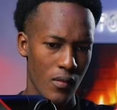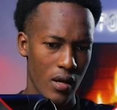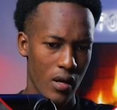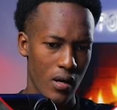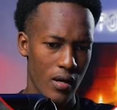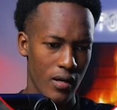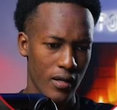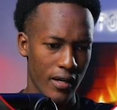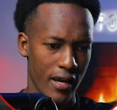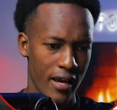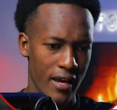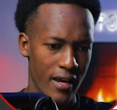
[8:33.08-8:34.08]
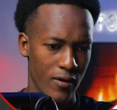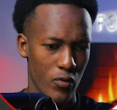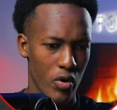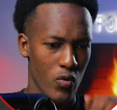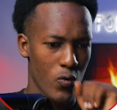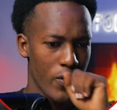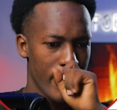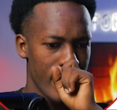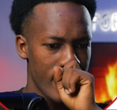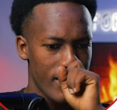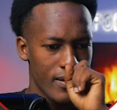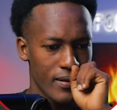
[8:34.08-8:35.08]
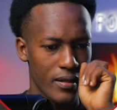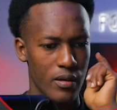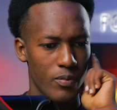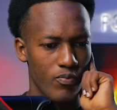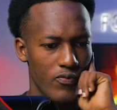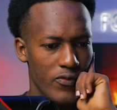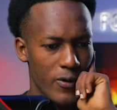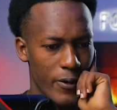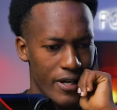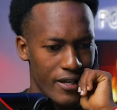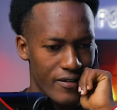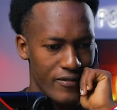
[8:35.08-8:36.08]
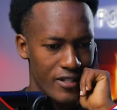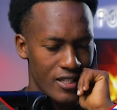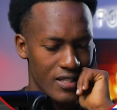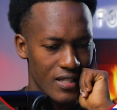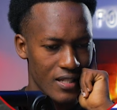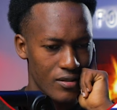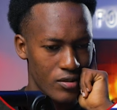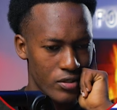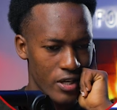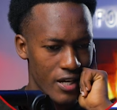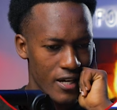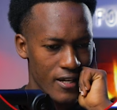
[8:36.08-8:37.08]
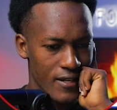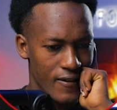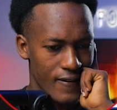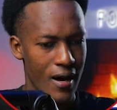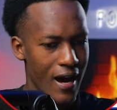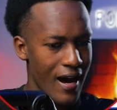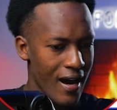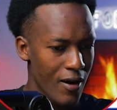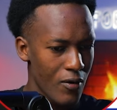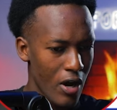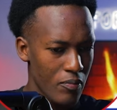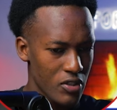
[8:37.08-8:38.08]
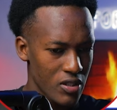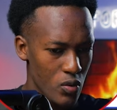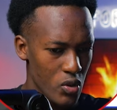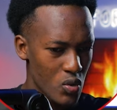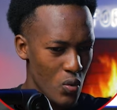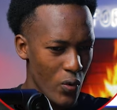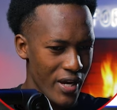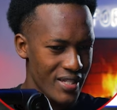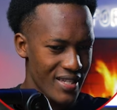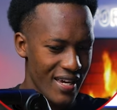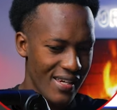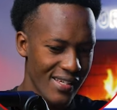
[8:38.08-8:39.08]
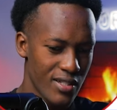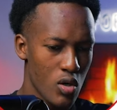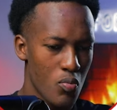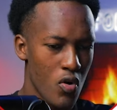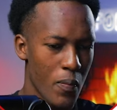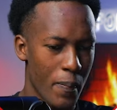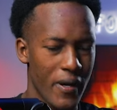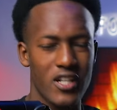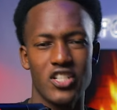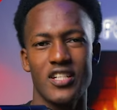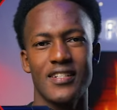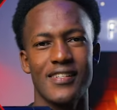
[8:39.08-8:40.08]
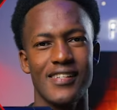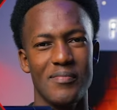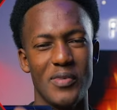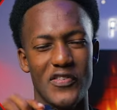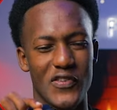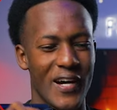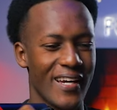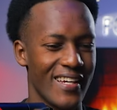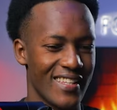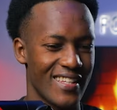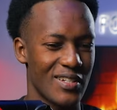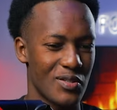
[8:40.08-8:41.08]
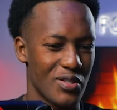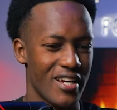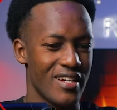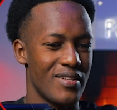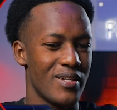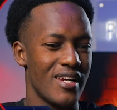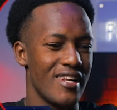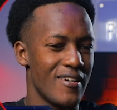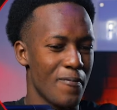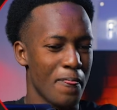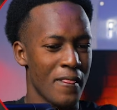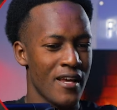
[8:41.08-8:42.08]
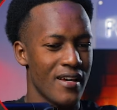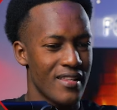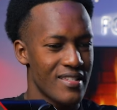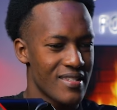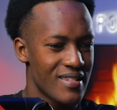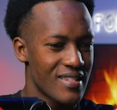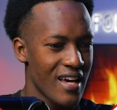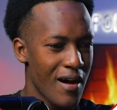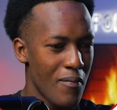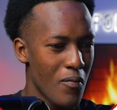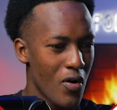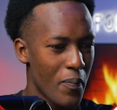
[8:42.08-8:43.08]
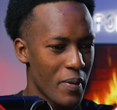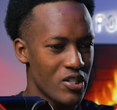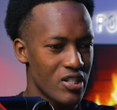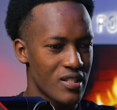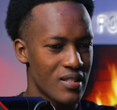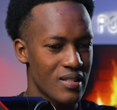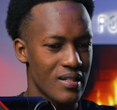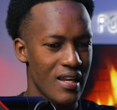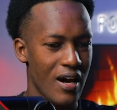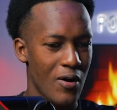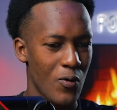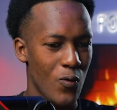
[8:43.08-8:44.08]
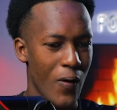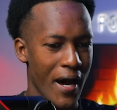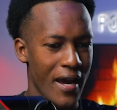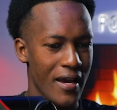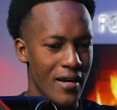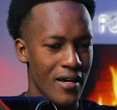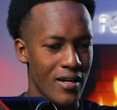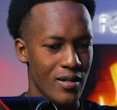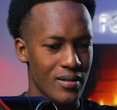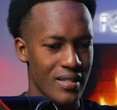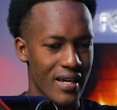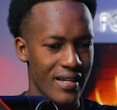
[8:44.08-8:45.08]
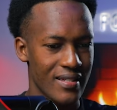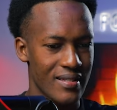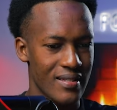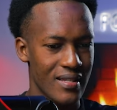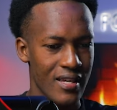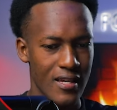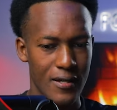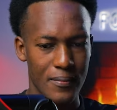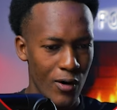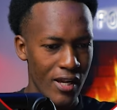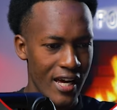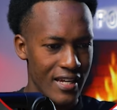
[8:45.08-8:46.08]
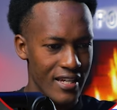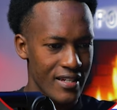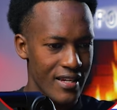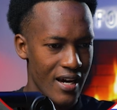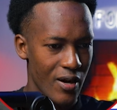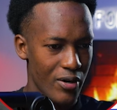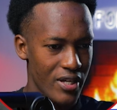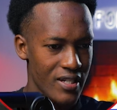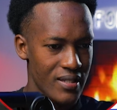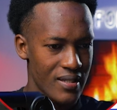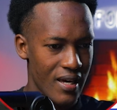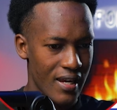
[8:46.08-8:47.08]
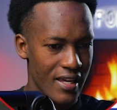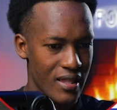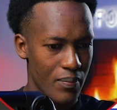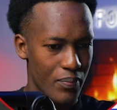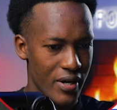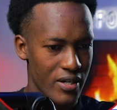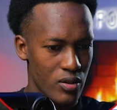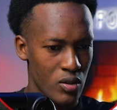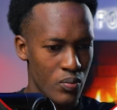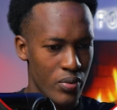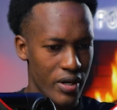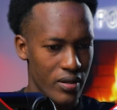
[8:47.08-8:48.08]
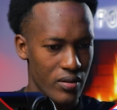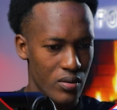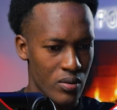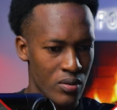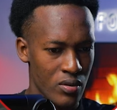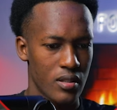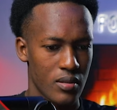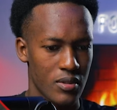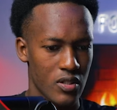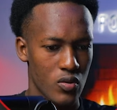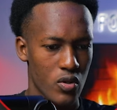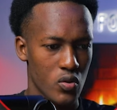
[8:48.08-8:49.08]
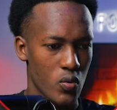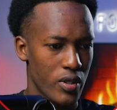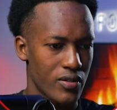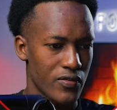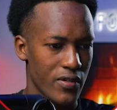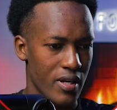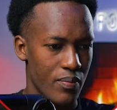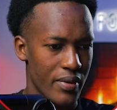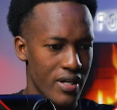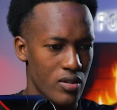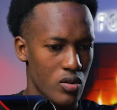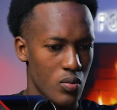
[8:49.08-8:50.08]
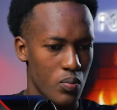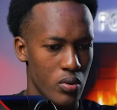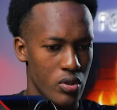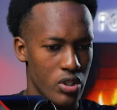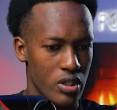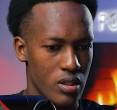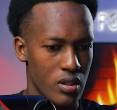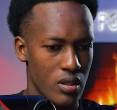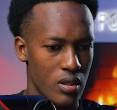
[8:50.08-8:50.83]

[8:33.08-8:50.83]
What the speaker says: Yeah, okay, quick one. So we can even enter the trade. I'm just going to wait a little more patiently before I get a trade, really. There's some more patience now. Why? Because I can see all I need now is let the price to break through. So I'm just going to wait for the price to push